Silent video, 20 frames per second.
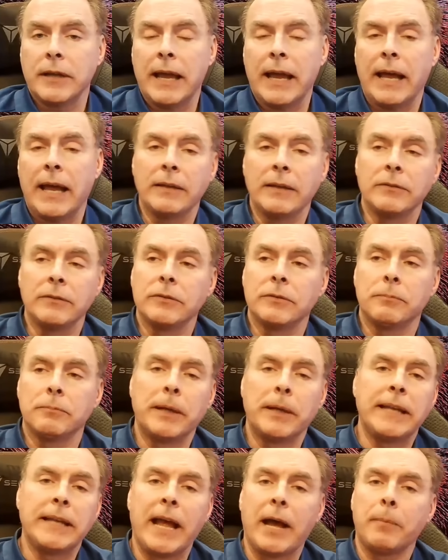
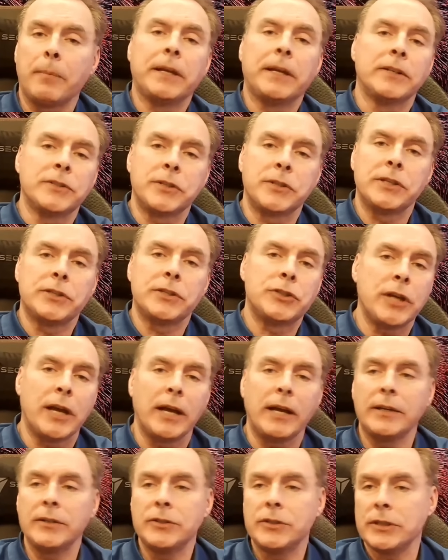But now because of this
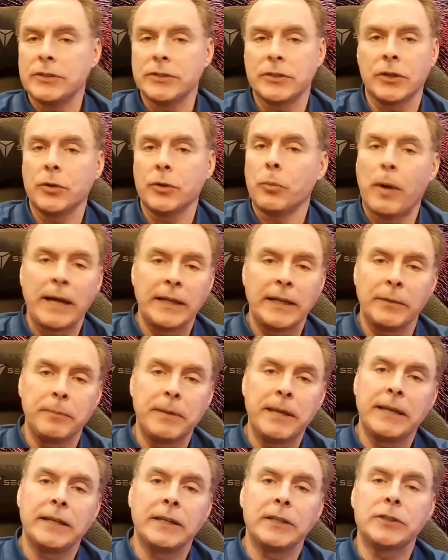judge, it's going to wind
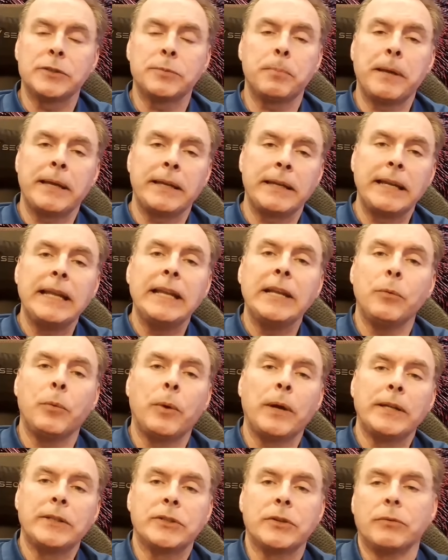up getting spent
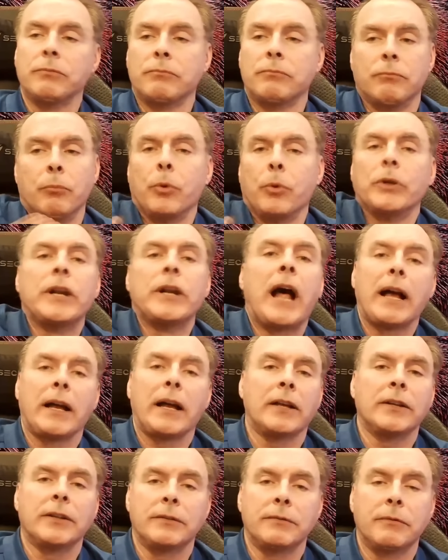anyway. So we're
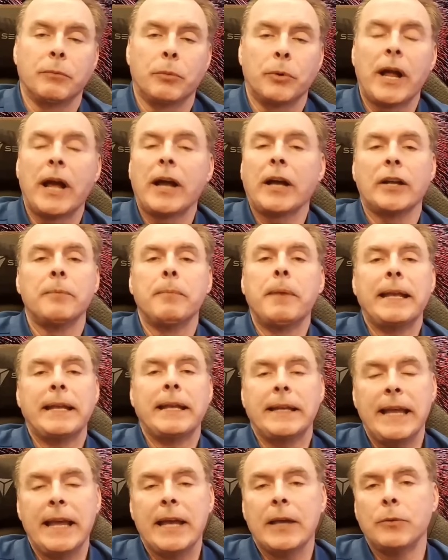not going to
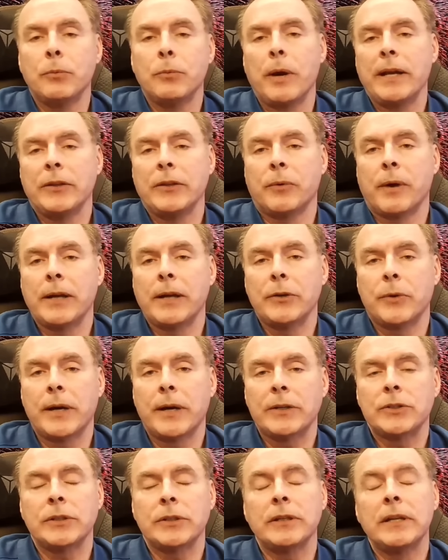make any headway in the right
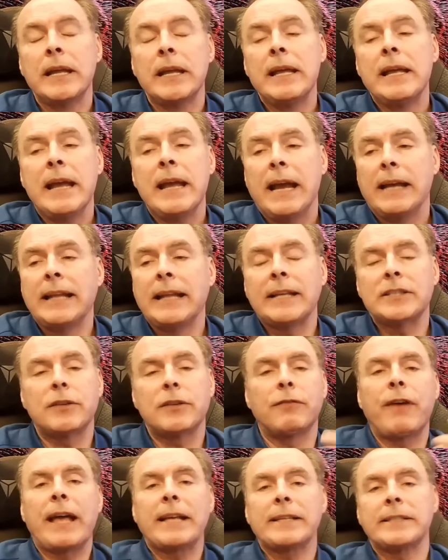direction. And that's
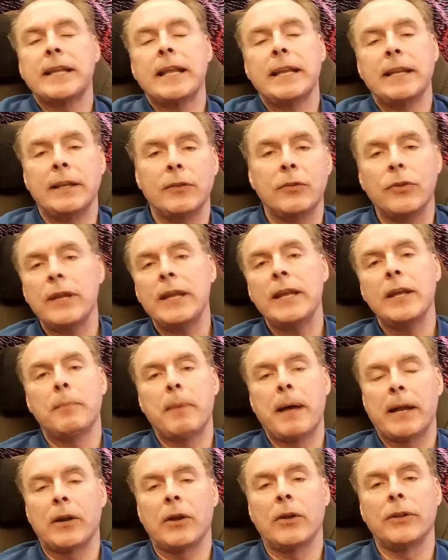the fascinating thing
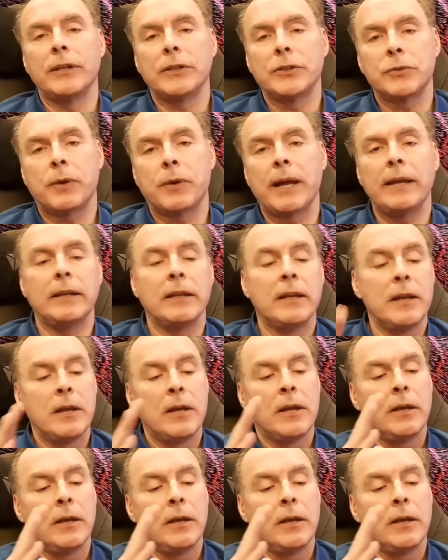about all this, right?